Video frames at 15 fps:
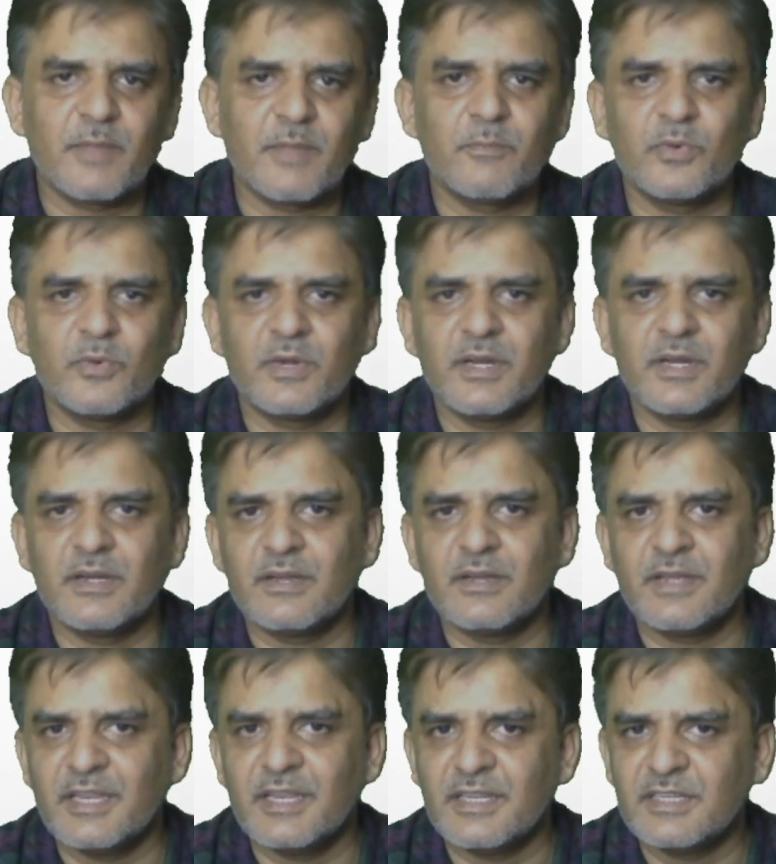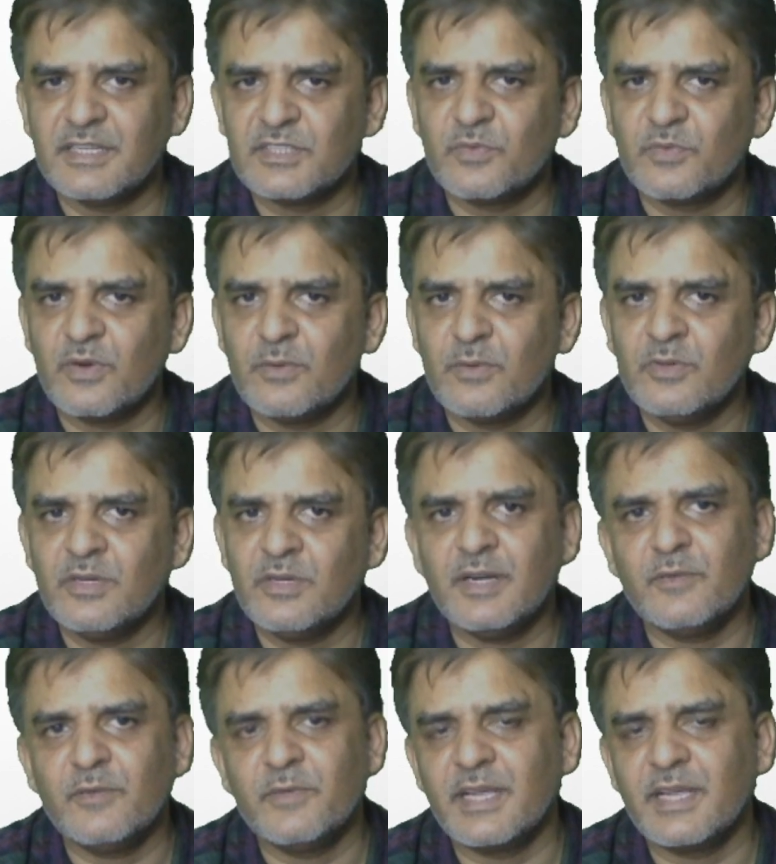put it in this formula and
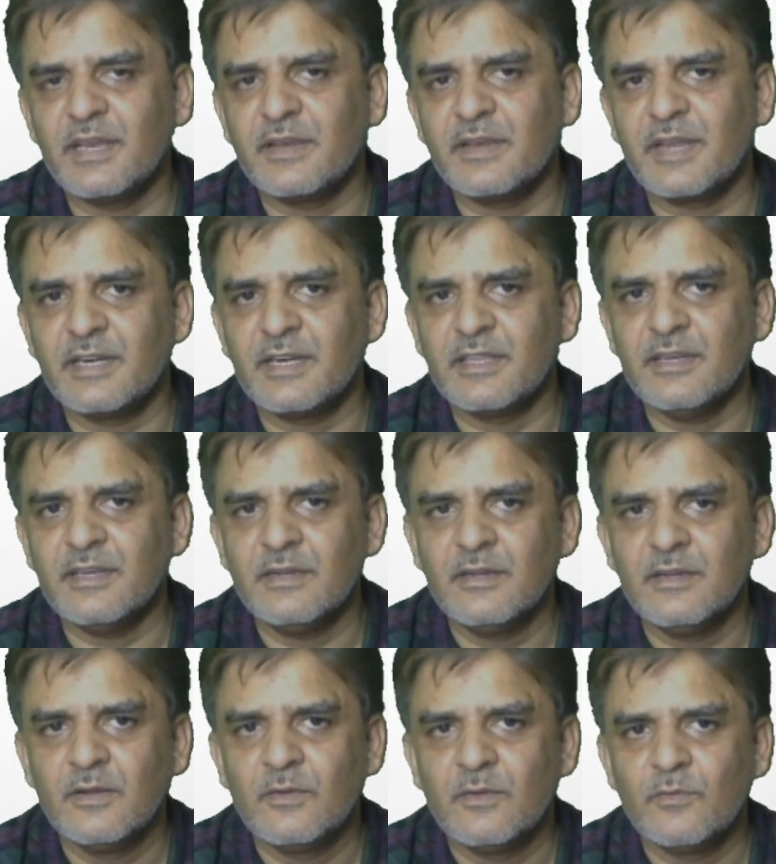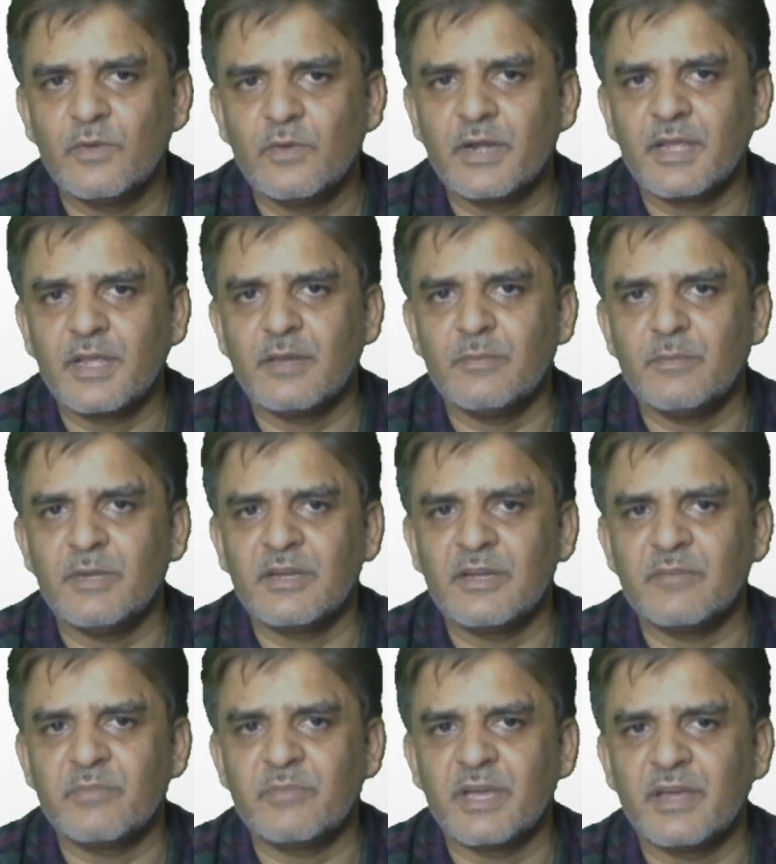we can get the vertical
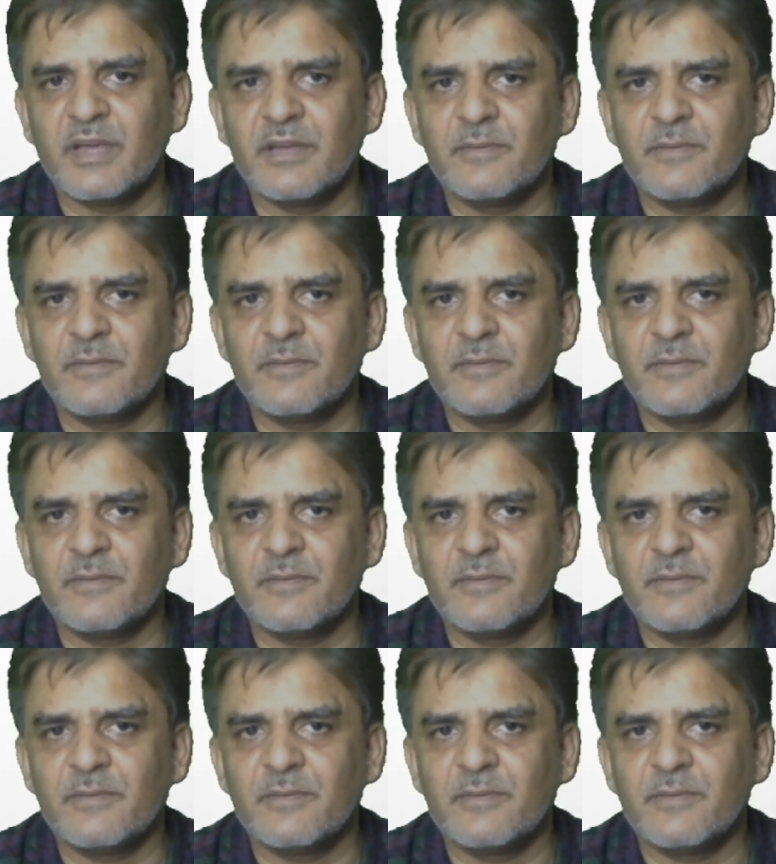multiplier.